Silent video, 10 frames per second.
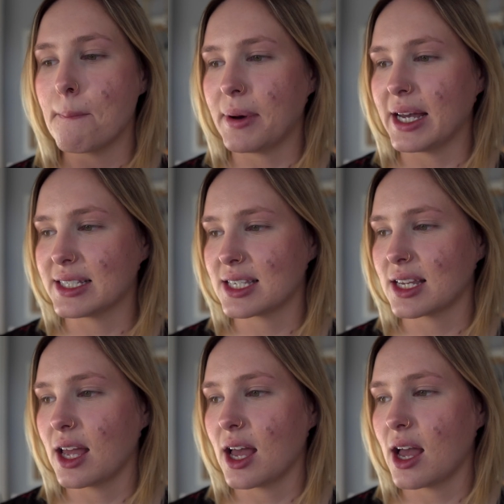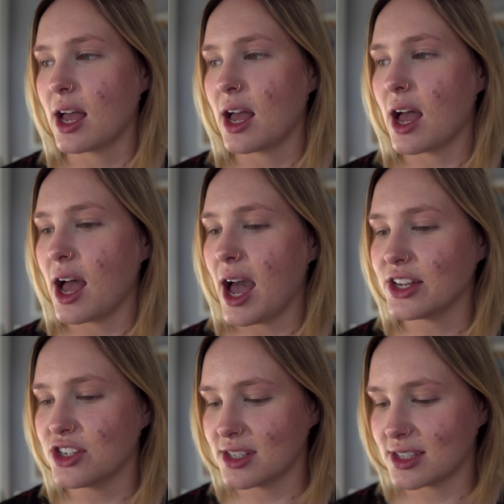But
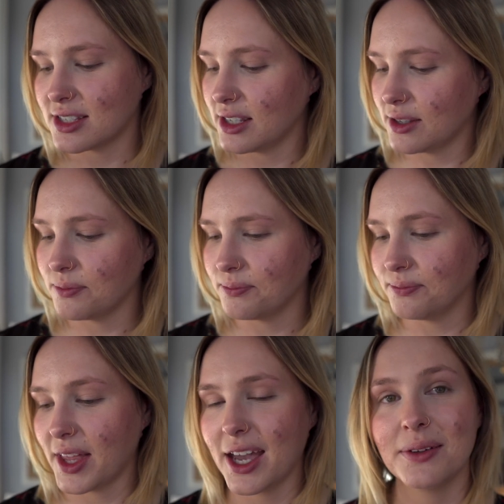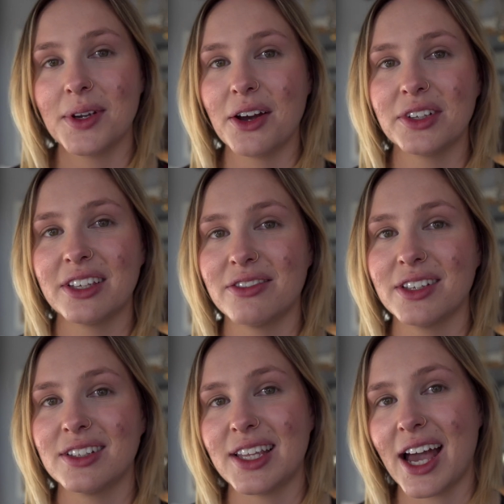I'm not really
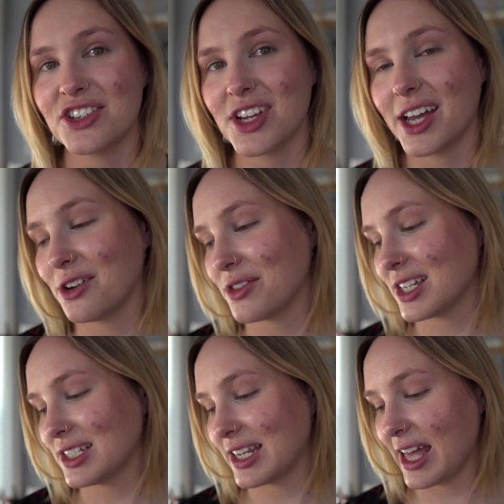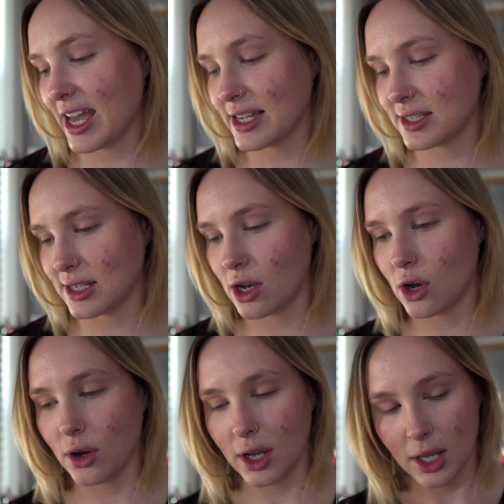feeling the eyeshadow thing today,
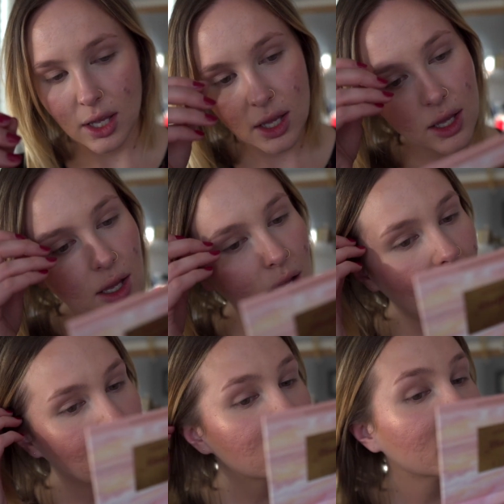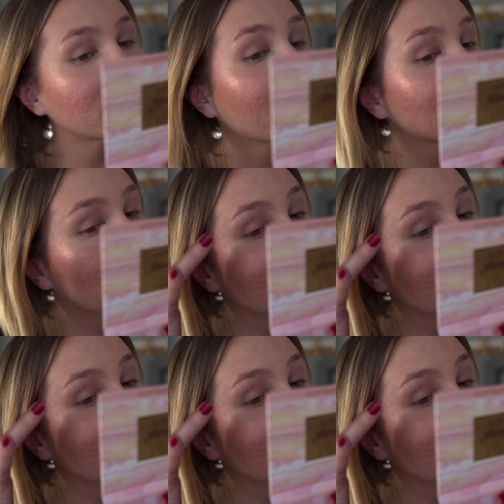so I'm just gonna kind of